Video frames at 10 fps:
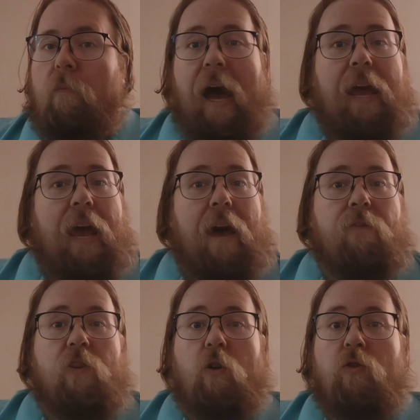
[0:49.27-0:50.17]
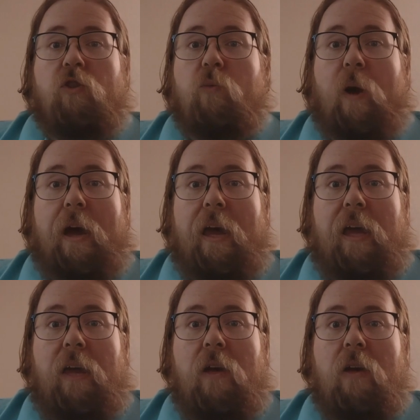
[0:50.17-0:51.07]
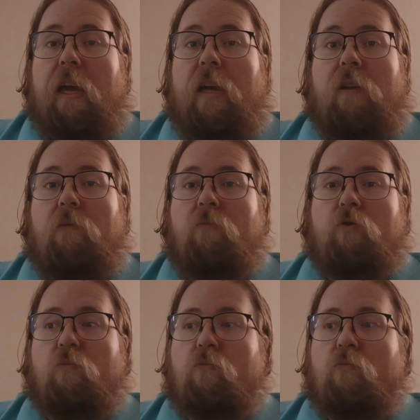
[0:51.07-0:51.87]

I have no sway in